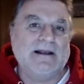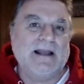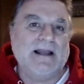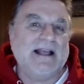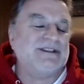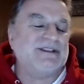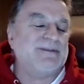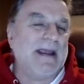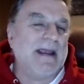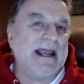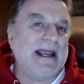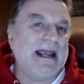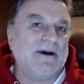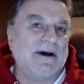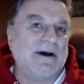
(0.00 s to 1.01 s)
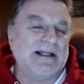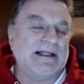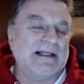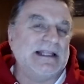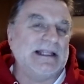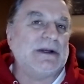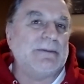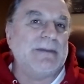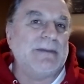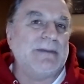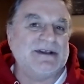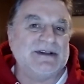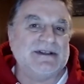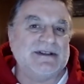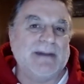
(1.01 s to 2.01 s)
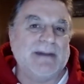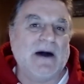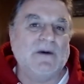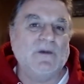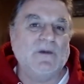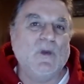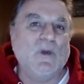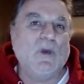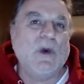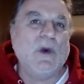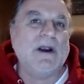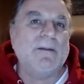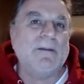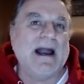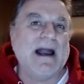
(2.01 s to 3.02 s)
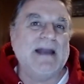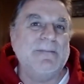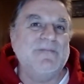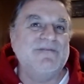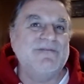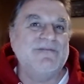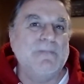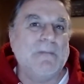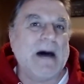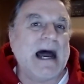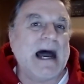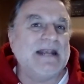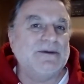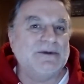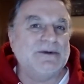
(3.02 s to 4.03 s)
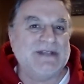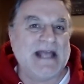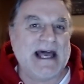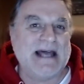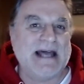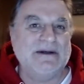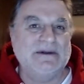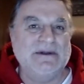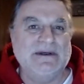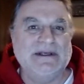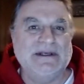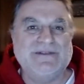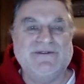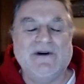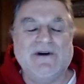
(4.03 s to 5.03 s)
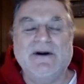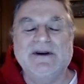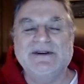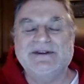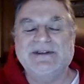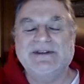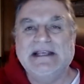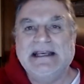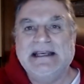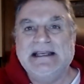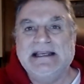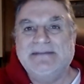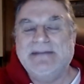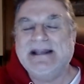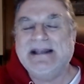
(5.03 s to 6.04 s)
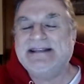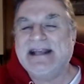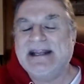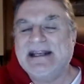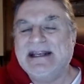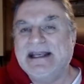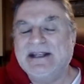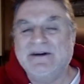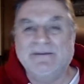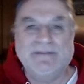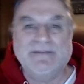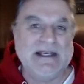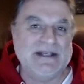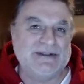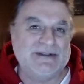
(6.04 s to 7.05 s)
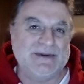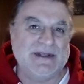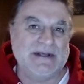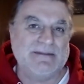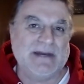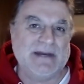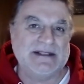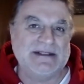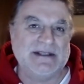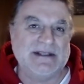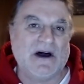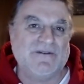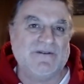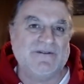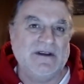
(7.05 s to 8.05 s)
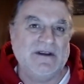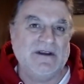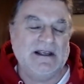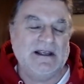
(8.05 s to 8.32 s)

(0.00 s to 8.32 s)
expand on a little bit just about where my mind was at as far as maintaining inner peace within myself